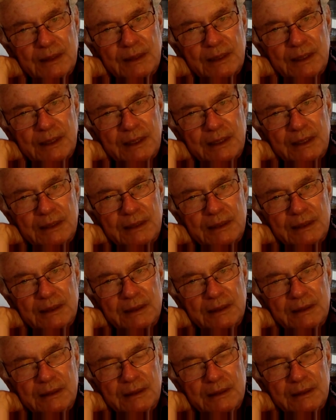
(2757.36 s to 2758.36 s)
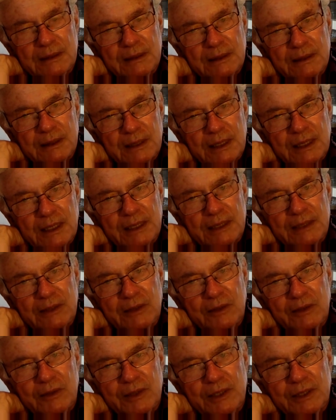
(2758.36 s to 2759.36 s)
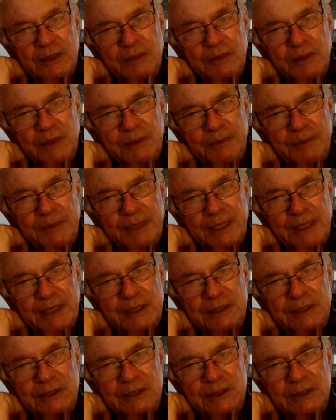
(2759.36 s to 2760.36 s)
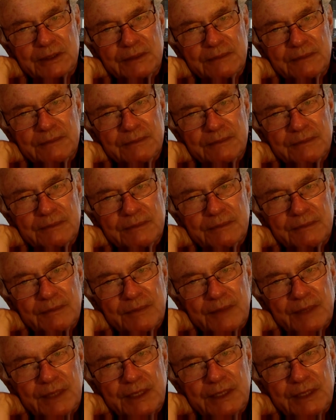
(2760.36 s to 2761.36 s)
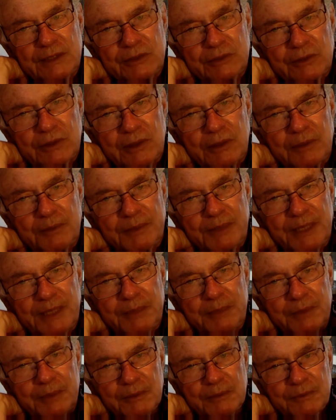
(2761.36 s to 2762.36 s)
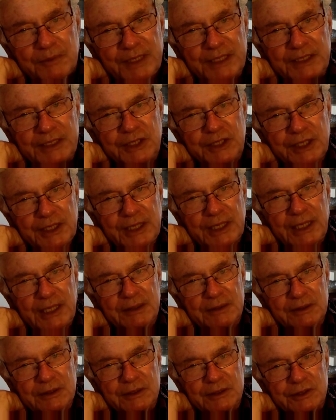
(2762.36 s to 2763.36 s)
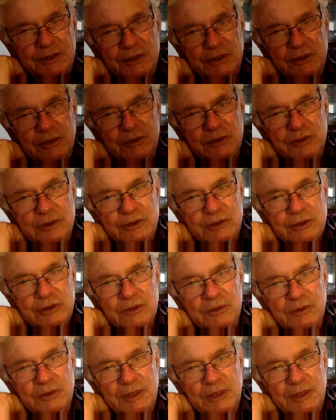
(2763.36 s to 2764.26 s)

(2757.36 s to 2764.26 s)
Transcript: And I go to their webpage. These are all people reaching out to students to